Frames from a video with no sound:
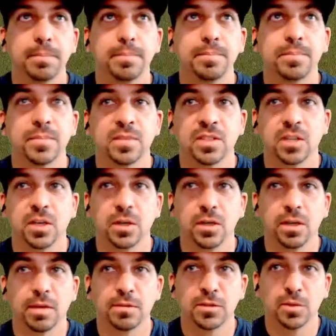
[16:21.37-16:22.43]
It's a good
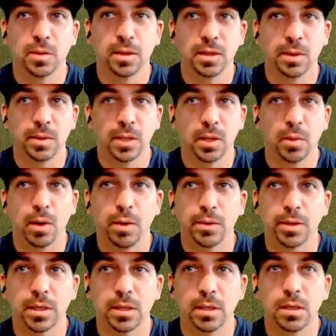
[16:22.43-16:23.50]
enough swing that we get away
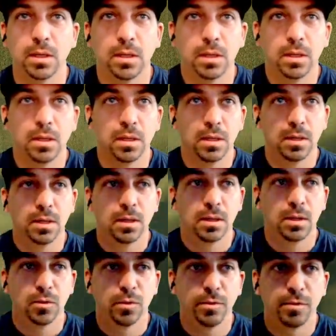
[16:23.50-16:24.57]
with it.
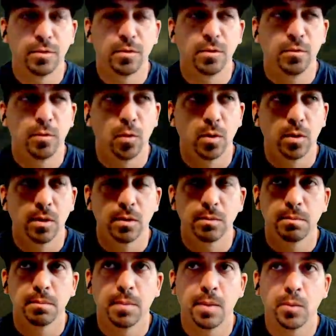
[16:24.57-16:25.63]
354.
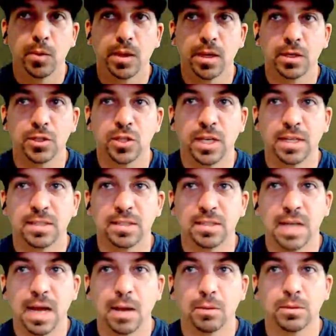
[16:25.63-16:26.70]
Maybe we get a chance
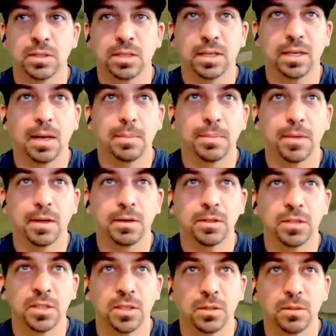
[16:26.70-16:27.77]
now to get up there in
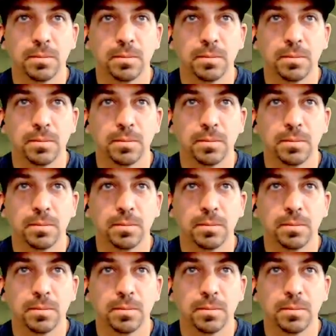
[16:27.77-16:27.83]
2.